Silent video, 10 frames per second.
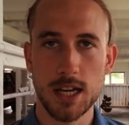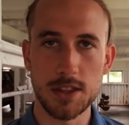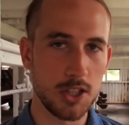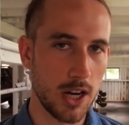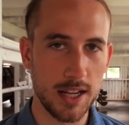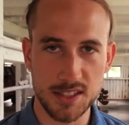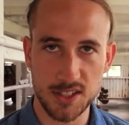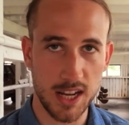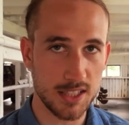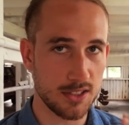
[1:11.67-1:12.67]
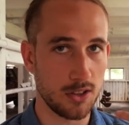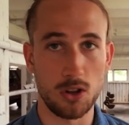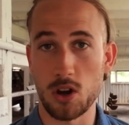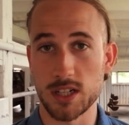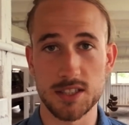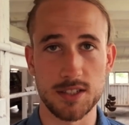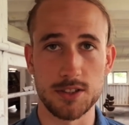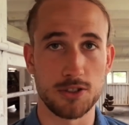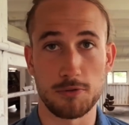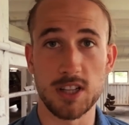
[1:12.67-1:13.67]
in the United States a long
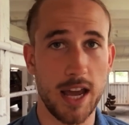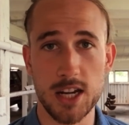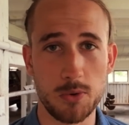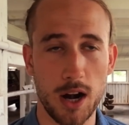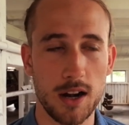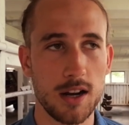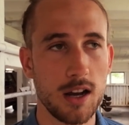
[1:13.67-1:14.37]
distance or really anywhere.